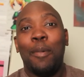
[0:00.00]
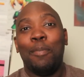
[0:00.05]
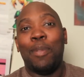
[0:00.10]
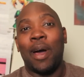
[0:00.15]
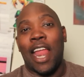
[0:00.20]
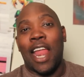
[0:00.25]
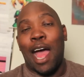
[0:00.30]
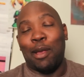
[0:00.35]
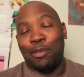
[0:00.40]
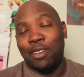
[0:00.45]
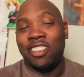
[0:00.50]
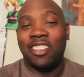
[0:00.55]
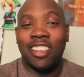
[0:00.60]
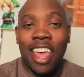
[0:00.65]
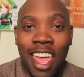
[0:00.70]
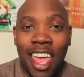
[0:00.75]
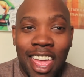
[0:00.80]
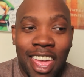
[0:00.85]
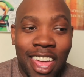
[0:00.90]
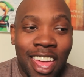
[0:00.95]
But I'm just
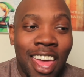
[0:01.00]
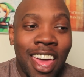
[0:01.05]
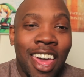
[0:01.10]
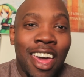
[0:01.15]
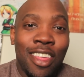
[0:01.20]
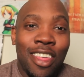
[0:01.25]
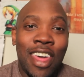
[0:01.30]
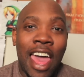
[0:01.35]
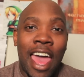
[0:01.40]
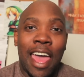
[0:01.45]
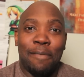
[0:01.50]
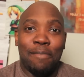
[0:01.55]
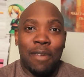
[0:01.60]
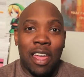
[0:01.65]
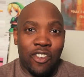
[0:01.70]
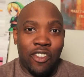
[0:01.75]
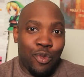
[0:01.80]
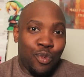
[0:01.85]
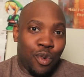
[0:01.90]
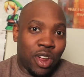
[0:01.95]
saying that
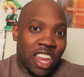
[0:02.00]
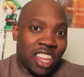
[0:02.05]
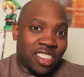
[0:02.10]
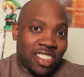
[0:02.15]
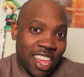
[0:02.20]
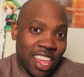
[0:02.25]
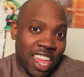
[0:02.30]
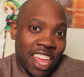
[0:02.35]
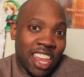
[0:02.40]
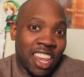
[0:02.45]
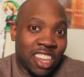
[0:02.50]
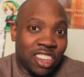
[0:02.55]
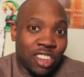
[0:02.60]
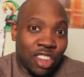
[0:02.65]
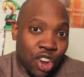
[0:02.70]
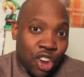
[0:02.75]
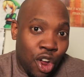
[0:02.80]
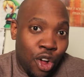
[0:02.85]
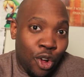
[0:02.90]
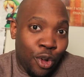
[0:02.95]
everyone is into
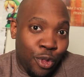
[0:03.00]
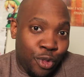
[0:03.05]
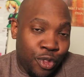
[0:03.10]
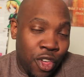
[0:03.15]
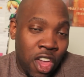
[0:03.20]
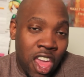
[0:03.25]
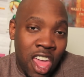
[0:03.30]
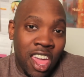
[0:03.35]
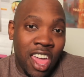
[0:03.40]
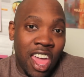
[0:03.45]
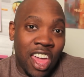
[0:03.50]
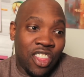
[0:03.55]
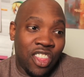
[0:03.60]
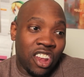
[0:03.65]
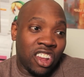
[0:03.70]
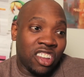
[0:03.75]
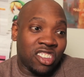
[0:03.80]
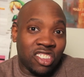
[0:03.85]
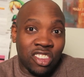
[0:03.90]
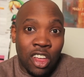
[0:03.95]
their own thing and they
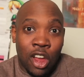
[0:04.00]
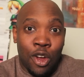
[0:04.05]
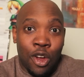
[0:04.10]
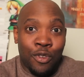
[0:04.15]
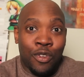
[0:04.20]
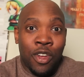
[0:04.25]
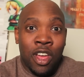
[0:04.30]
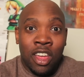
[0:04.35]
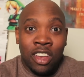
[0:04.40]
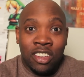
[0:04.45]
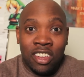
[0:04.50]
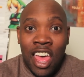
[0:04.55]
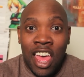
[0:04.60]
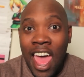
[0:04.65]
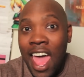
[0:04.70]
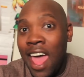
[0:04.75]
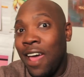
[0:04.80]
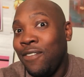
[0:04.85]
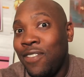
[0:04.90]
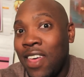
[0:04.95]
deserve to
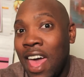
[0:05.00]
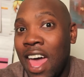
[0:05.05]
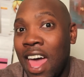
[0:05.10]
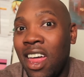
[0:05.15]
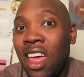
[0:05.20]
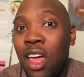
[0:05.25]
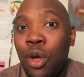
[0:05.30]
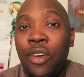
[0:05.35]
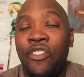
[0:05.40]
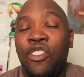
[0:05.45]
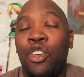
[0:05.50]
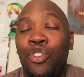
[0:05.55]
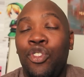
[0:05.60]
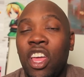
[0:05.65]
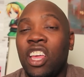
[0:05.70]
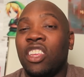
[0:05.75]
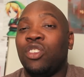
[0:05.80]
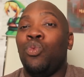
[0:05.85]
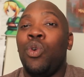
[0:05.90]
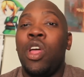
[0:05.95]
have that. If you
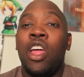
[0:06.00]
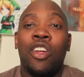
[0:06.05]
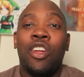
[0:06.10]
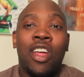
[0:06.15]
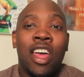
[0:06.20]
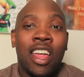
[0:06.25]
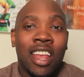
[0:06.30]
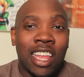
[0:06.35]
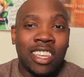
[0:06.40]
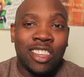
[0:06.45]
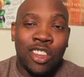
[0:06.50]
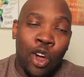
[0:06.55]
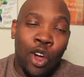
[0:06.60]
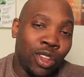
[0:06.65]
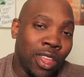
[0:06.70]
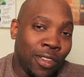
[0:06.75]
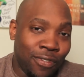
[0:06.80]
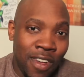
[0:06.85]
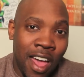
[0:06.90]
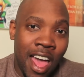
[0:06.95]
think it's weird, that's
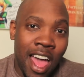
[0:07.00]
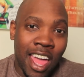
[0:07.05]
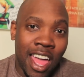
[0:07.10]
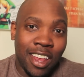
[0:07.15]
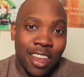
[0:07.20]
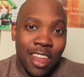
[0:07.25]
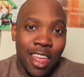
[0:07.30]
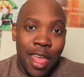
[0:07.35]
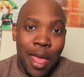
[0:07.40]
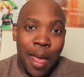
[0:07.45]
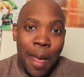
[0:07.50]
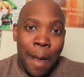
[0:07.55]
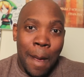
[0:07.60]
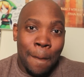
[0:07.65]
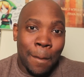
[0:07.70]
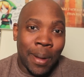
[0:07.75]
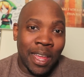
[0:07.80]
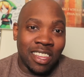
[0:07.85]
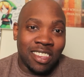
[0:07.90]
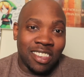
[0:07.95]
totally fine.
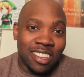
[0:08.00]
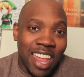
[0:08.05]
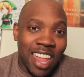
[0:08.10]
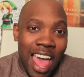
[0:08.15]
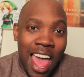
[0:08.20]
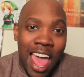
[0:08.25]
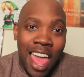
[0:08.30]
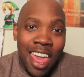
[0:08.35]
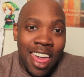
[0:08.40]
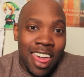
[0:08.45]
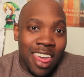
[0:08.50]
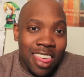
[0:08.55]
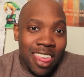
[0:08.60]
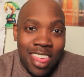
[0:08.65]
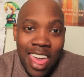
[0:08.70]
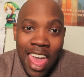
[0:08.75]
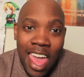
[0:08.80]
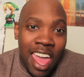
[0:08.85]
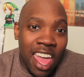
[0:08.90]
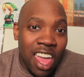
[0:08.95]
But it's not
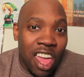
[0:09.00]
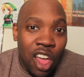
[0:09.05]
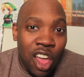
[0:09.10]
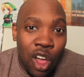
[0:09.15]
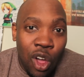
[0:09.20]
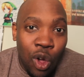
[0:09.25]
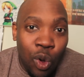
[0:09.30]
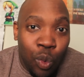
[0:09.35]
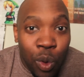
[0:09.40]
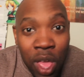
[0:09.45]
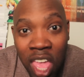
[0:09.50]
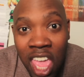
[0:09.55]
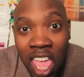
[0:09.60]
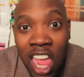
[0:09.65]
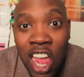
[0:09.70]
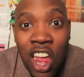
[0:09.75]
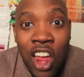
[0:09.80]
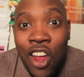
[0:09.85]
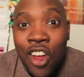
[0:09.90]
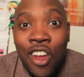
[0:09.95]
that
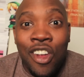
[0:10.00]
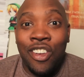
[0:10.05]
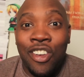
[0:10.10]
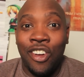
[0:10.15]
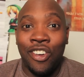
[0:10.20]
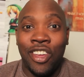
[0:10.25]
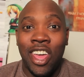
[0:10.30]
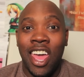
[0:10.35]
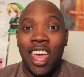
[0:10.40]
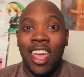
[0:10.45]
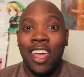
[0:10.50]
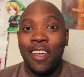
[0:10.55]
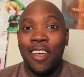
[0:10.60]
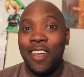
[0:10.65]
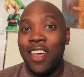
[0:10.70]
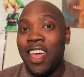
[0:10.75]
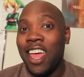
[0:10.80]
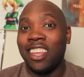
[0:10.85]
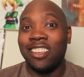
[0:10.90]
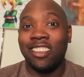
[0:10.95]
weird, okay?
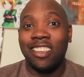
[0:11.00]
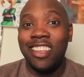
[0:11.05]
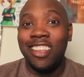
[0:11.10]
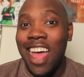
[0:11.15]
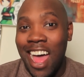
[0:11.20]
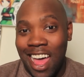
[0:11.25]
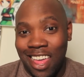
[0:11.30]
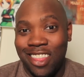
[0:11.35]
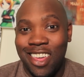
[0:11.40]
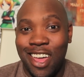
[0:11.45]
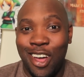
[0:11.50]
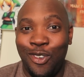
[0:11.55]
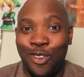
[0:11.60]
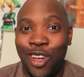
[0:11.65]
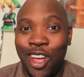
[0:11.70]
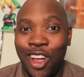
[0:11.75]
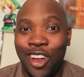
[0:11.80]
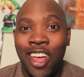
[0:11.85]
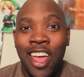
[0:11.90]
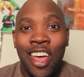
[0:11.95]
It's not that
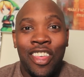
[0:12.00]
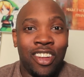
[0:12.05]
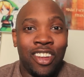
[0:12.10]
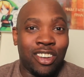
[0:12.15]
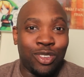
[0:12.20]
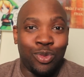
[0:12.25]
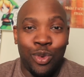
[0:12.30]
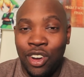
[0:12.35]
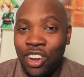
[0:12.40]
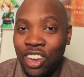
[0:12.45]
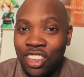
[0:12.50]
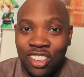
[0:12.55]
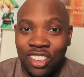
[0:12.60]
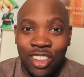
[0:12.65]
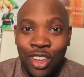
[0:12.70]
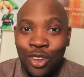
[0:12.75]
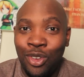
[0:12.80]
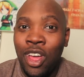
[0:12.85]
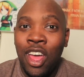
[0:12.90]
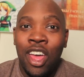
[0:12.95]
weird. They're just wearing a
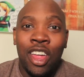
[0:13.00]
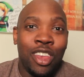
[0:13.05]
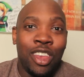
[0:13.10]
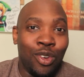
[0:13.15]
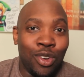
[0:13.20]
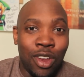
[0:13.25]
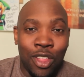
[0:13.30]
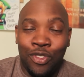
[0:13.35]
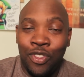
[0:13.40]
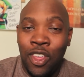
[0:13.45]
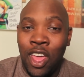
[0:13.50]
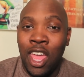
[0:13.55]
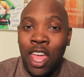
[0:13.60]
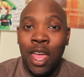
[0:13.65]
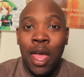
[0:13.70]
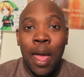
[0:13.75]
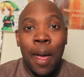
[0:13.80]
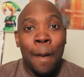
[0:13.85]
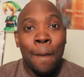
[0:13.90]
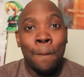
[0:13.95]
suit, doing the
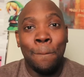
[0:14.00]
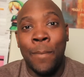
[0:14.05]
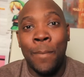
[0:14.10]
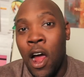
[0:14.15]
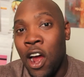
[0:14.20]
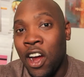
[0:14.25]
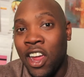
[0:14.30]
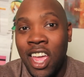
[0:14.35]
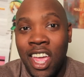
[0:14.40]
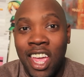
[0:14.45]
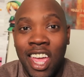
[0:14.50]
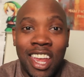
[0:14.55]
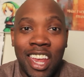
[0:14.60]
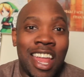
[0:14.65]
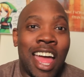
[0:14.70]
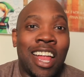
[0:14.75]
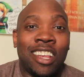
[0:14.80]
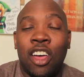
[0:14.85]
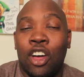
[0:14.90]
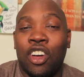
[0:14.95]
thing, barking, and
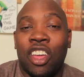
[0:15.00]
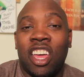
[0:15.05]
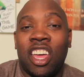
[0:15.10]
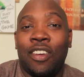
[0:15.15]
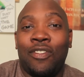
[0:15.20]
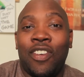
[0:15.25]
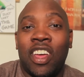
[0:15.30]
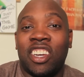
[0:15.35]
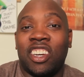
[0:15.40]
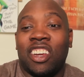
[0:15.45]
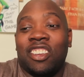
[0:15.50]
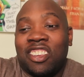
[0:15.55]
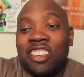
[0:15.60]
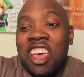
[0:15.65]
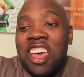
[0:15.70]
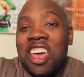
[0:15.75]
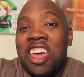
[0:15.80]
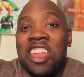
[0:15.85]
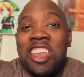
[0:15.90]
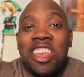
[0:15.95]
not talking at conventions.
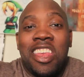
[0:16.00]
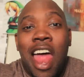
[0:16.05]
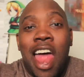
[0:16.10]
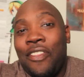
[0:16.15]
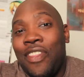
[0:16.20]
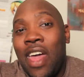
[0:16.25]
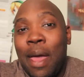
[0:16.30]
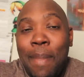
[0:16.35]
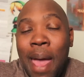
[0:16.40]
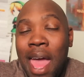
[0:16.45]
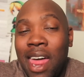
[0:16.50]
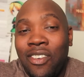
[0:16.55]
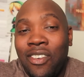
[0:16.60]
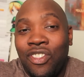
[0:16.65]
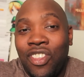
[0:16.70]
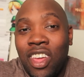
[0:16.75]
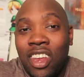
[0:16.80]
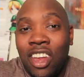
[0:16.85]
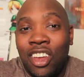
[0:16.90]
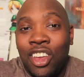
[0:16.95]
Not that bad of a
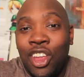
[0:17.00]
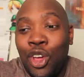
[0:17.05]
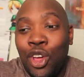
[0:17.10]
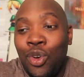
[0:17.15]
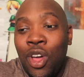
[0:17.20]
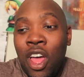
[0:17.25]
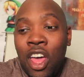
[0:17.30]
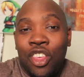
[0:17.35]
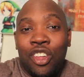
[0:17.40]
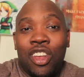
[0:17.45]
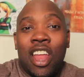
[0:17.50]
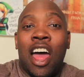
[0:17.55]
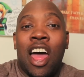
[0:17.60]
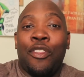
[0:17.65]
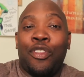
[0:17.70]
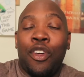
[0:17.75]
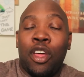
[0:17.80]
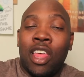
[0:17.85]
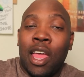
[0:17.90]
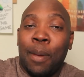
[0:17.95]
thing to do. They're not
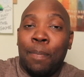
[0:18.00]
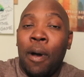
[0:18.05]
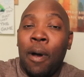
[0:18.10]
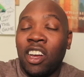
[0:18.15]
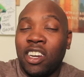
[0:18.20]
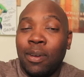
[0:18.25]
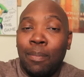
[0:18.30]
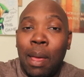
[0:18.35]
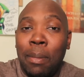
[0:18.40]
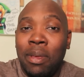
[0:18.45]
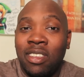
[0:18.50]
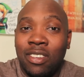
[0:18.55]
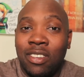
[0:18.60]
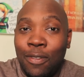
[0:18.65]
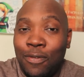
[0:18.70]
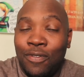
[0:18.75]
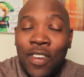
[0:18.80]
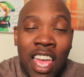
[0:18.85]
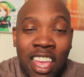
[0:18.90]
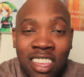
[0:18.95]
out there punching babies in
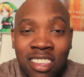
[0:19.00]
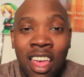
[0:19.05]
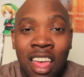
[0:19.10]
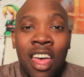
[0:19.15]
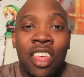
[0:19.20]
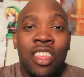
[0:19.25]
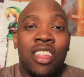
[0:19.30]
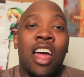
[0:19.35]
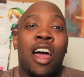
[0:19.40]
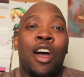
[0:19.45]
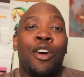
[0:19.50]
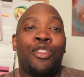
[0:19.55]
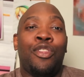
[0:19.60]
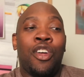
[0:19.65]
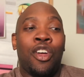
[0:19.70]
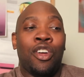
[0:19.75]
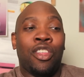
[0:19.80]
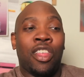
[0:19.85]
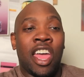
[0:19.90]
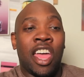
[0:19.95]
the face. They're not out
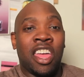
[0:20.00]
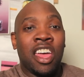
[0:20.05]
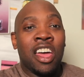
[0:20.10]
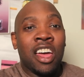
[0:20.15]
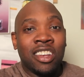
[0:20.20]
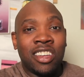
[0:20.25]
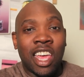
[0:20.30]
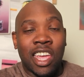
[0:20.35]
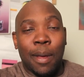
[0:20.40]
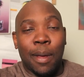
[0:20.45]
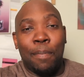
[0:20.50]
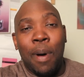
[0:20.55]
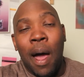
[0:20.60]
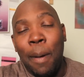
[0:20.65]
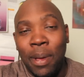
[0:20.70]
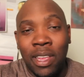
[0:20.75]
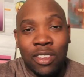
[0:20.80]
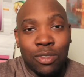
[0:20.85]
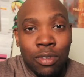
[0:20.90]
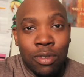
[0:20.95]
there taking
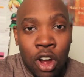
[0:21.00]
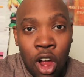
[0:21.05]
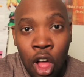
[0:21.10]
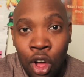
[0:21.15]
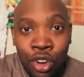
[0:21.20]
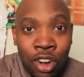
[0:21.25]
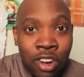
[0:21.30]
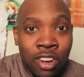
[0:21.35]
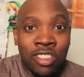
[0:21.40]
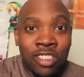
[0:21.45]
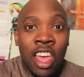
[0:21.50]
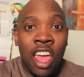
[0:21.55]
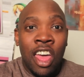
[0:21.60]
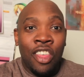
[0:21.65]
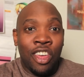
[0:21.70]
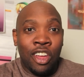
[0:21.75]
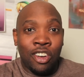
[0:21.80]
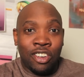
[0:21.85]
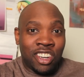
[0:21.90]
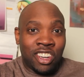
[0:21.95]
puppies from their owners.
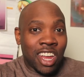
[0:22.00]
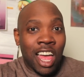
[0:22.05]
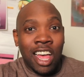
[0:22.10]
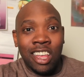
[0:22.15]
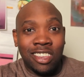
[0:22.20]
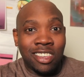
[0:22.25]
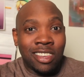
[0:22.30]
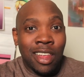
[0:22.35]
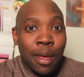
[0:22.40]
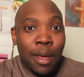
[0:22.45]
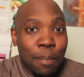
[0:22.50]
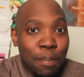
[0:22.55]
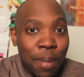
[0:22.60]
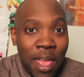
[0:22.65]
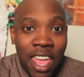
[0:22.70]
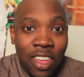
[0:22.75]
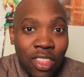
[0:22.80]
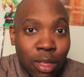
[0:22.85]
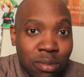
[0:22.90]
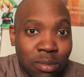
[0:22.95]
They're just
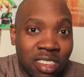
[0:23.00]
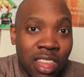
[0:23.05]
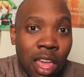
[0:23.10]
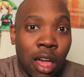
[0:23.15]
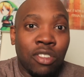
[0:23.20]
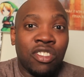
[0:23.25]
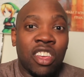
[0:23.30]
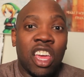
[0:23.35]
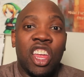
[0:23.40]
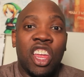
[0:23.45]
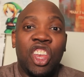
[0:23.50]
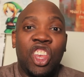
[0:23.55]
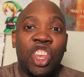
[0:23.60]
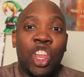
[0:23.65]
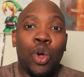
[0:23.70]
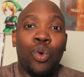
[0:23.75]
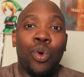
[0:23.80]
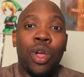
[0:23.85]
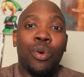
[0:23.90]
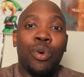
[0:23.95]
being themselves and
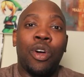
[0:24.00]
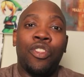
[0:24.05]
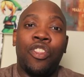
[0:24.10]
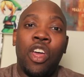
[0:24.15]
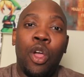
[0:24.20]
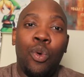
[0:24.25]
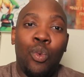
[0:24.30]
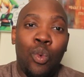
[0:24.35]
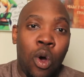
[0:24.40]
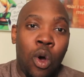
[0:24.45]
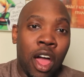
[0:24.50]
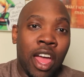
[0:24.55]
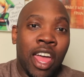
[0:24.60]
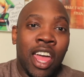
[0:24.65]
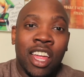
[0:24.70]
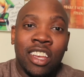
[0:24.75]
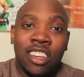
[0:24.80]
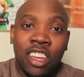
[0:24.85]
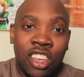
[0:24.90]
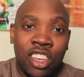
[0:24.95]
doing what they want
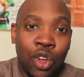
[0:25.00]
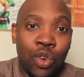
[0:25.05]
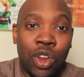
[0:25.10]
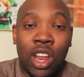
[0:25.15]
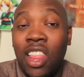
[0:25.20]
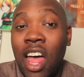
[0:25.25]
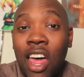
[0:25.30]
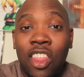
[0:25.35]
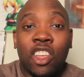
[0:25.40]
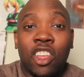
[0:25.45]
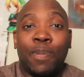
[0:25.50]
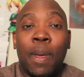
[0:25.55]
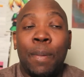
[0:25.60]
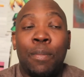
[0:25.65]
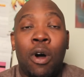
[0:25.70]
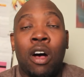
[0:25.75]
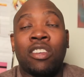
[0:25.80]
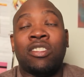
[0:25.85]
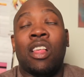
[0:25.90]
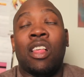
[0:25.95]
to do. And a lot of those
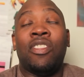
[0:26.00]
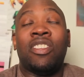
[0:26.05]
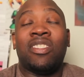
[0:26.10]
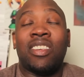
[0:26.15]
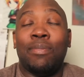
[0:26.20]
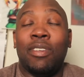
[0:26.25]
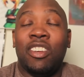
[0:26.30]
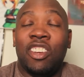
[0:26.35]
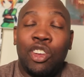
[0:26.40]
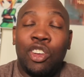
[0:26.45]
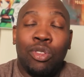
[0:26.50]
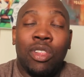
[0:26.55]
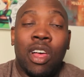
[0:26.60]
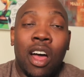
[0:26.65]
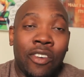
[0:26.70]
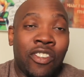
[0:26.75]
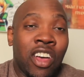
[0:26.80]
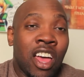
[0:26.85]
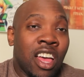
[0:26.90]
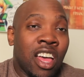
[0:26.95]
people also love the same things you
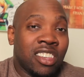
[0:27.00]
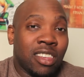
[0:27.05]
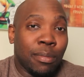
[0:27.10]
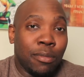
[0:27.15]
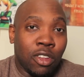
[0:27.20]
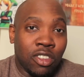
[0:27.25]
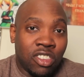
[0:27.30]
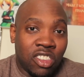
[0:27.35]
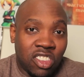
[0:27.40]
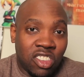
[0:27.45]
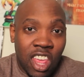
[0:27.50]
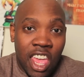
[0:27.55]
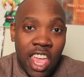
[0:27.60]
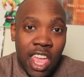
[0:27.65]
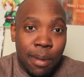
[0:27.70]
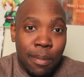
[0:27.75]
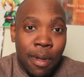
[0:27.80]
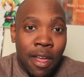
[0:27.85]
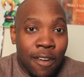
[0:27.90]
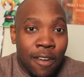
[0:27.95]
love. Some of those
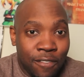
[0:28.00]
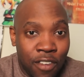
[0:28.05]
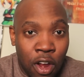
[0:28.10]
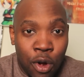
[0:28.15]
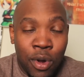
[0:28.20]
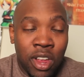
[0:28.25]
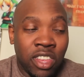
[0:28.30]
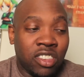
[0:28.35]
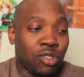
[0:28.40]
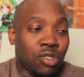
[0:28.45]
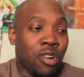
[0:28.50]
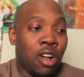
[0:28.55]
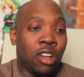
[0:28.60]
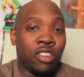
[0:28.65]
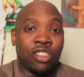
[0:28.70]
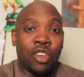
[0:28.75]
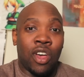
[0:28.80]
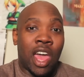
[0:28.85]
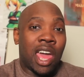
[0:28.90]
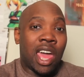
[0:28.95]
same furries are
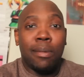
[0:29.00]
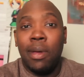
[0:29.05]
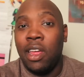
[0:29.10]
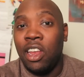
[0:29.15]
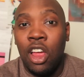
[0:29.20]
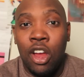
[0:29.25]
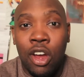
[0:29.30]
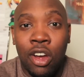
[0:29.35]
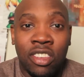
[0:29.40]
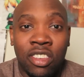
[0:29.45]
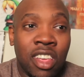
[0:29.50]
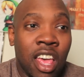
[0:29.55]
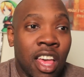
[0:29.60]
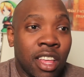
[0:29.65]
also anime nerds.